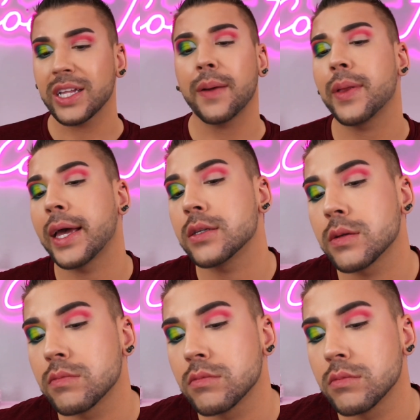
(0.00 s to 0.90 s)
Look at that blend.
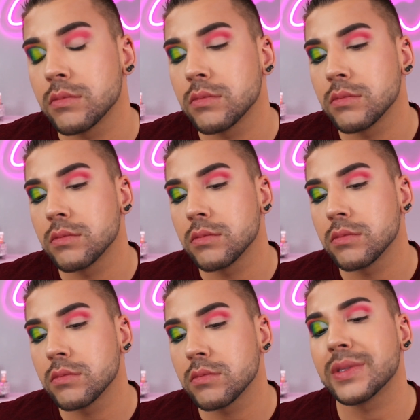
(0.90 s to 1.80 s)

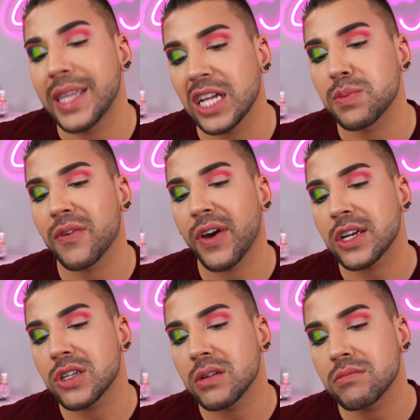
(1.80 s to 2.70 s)
That's
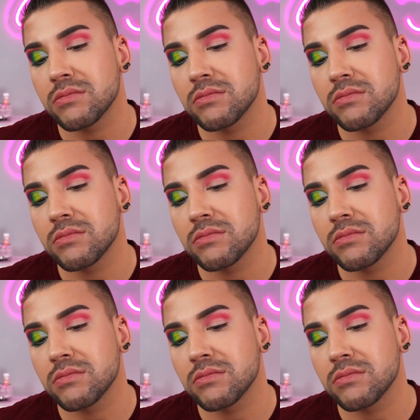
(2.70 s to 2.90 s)
perfection.